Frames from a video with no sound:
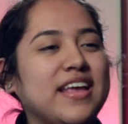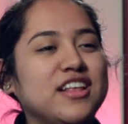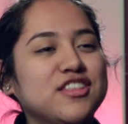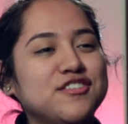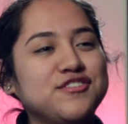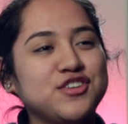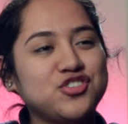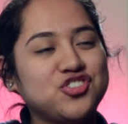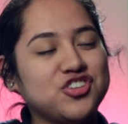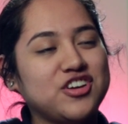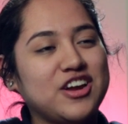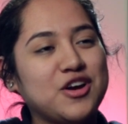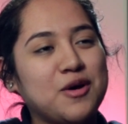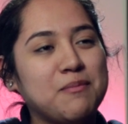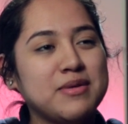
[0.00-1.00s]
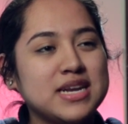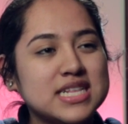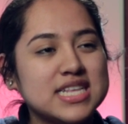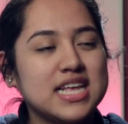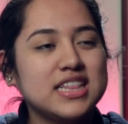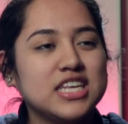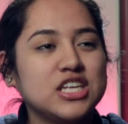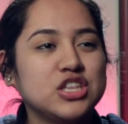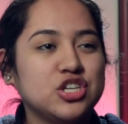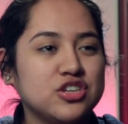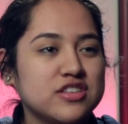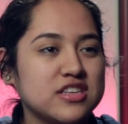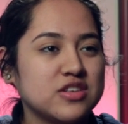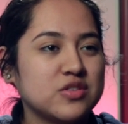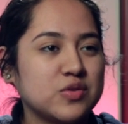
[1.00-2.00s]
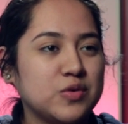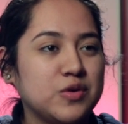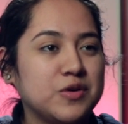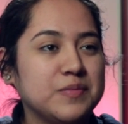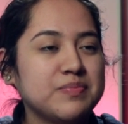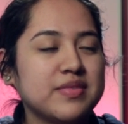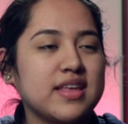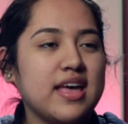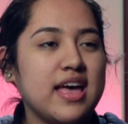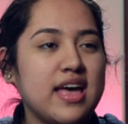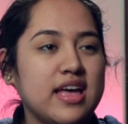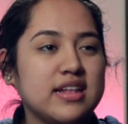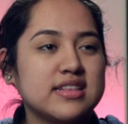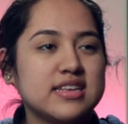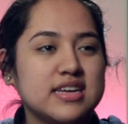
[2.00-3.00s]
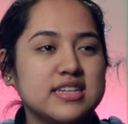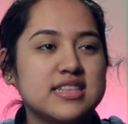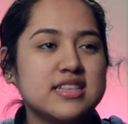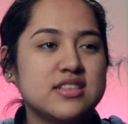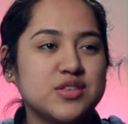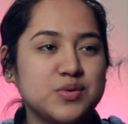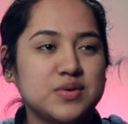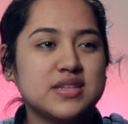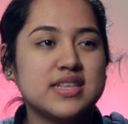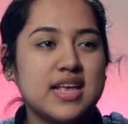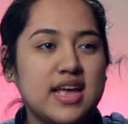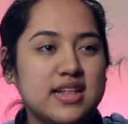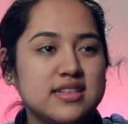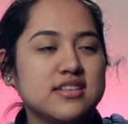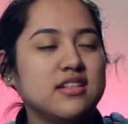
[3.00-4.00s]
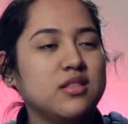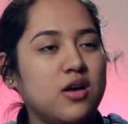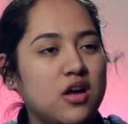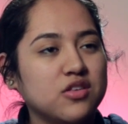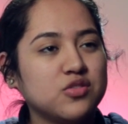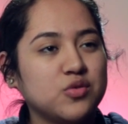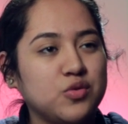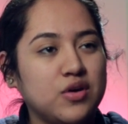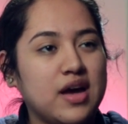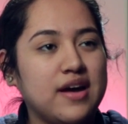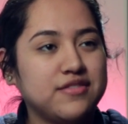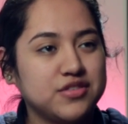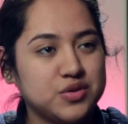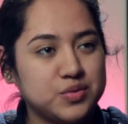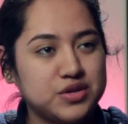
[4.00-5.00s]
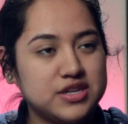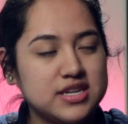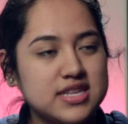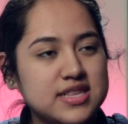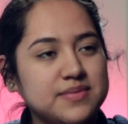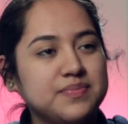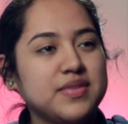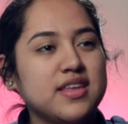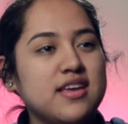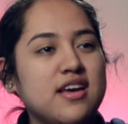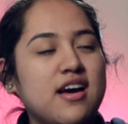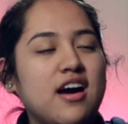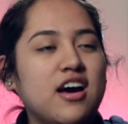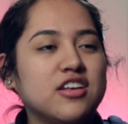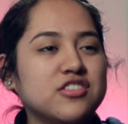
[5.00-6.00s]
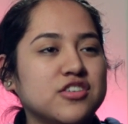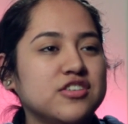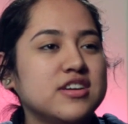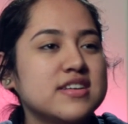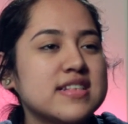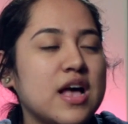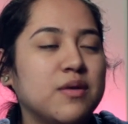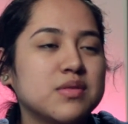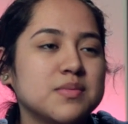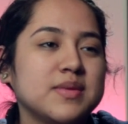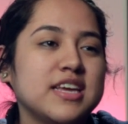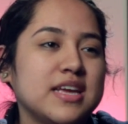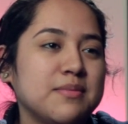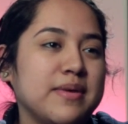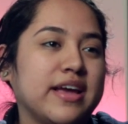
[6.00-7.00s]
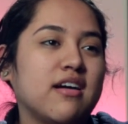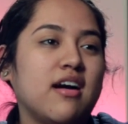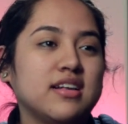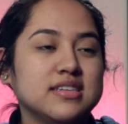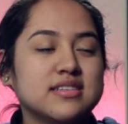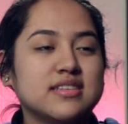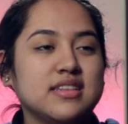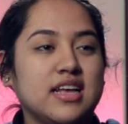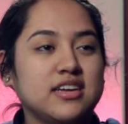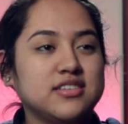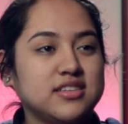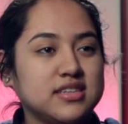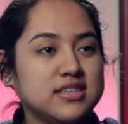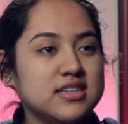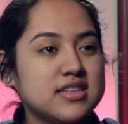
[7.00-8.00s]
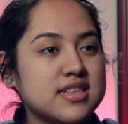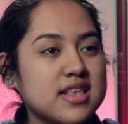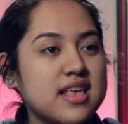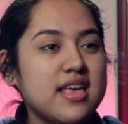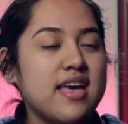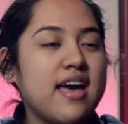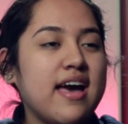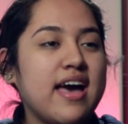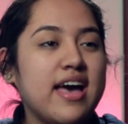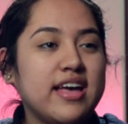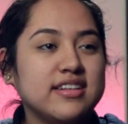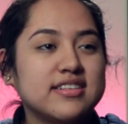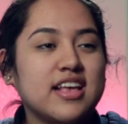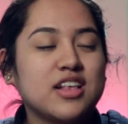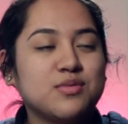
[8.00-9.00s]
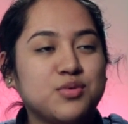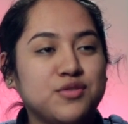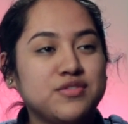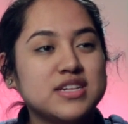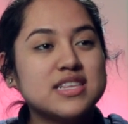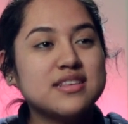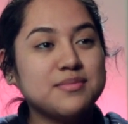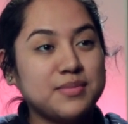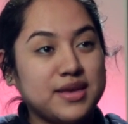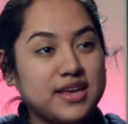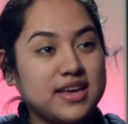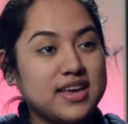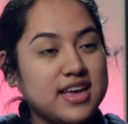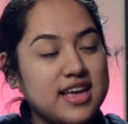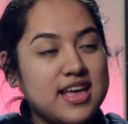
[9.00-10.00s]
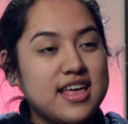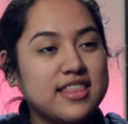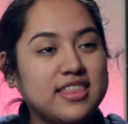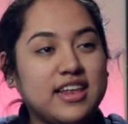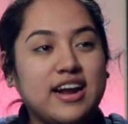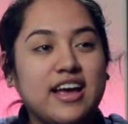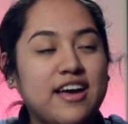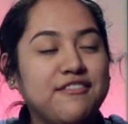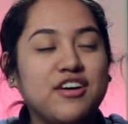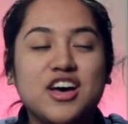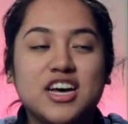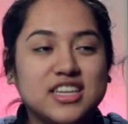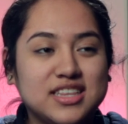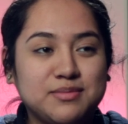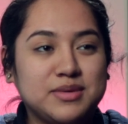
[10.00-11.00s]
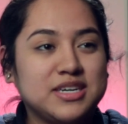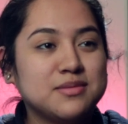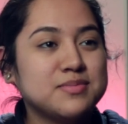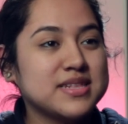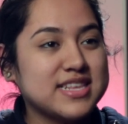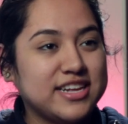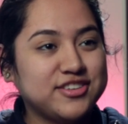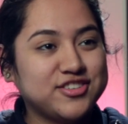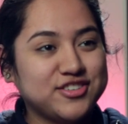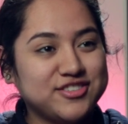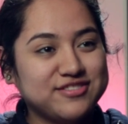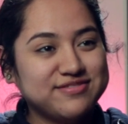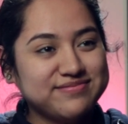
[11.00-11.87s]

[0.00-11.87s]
In the future, I hope in attending nursing school and to attend law school afterwards. Oscar has helped me in my college selections and has proven to me that I have unlimited potential.